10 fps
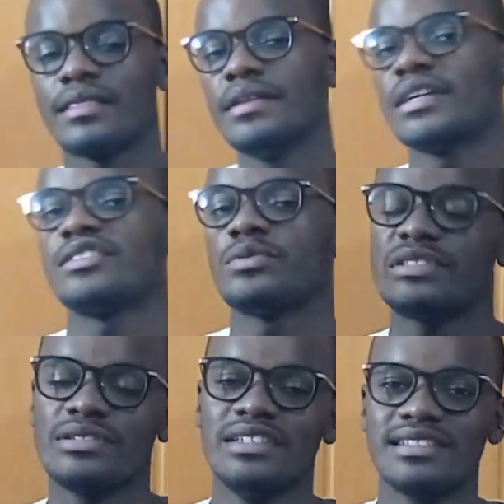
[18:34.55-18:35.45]
The next
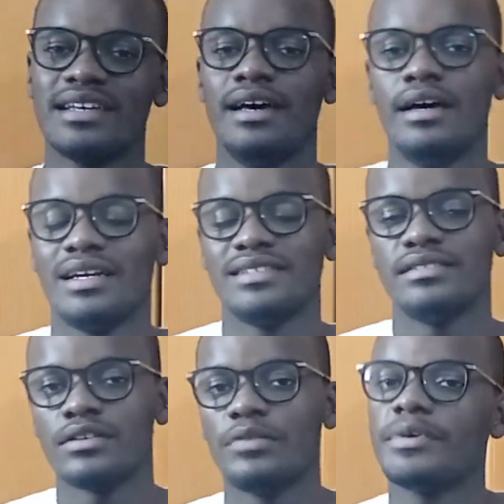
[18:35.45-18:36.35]
question is, is
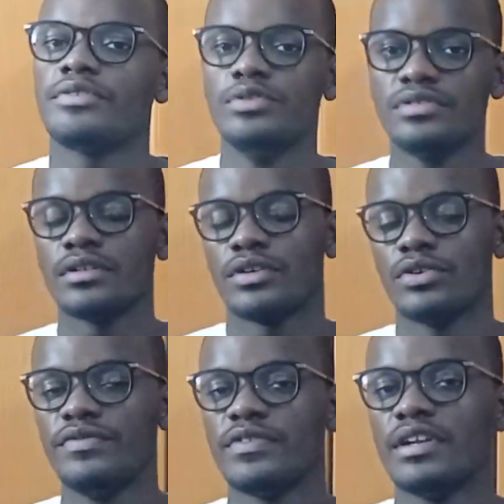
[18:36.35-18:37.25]
the Comet Cruiser
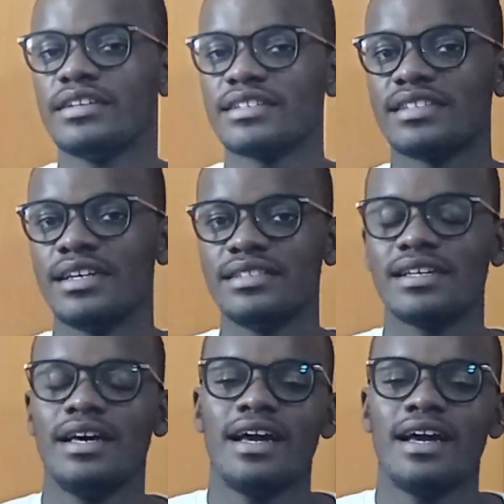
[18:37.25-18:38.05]
good for learning slides?